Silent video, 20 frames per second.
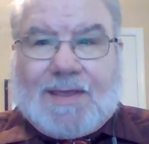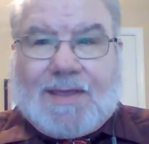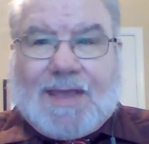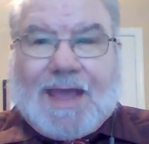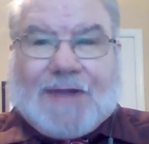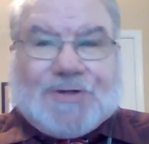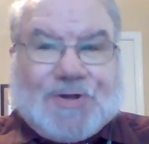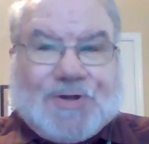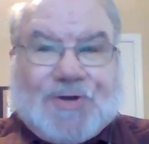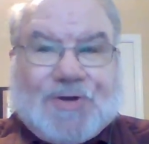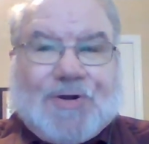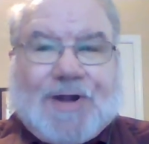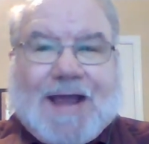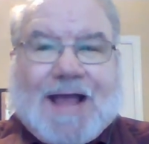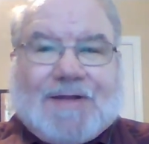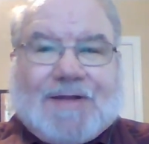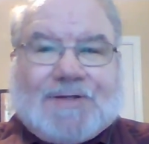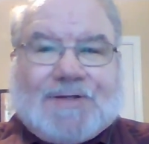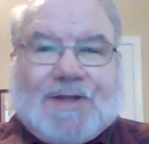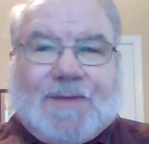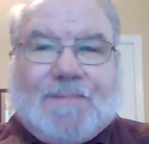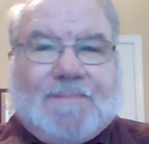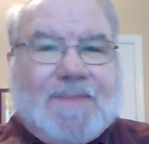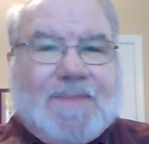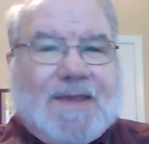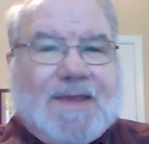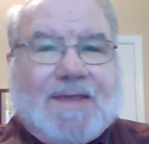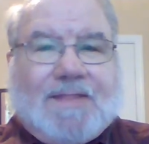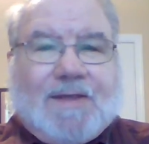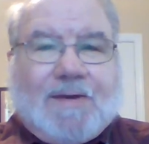had turned out to
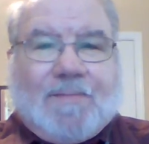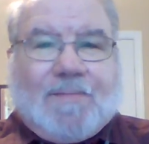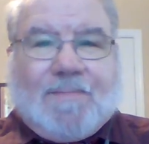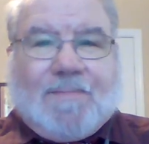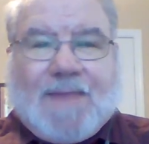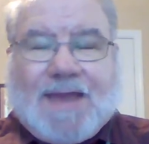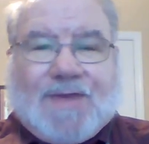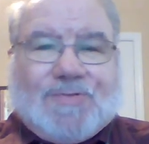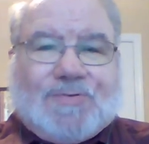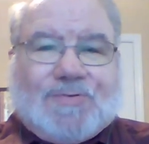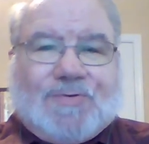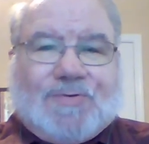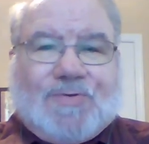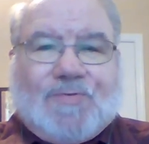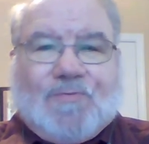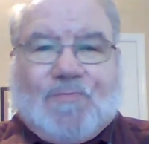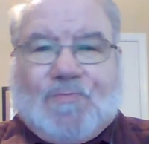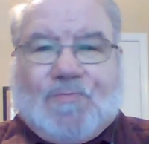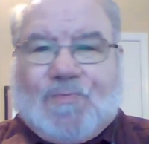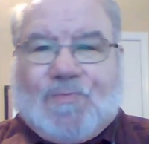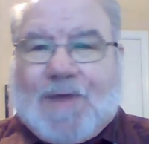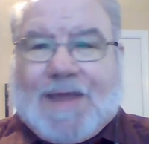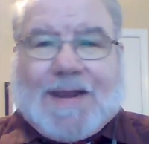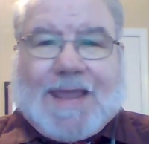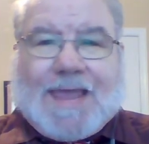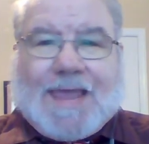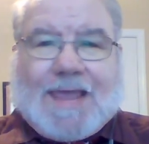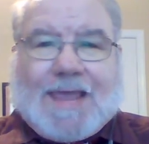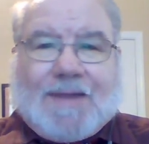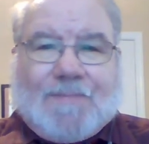be the Master's right
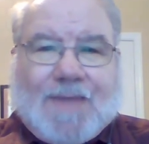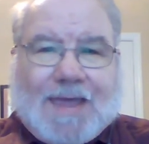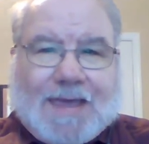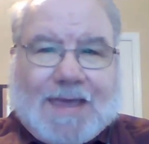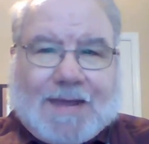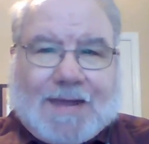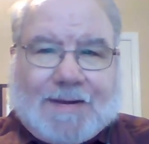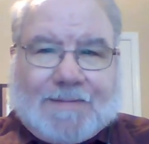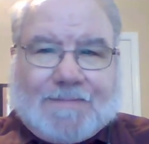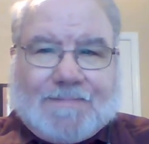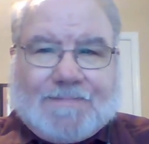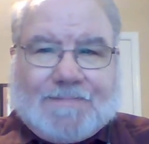hand man.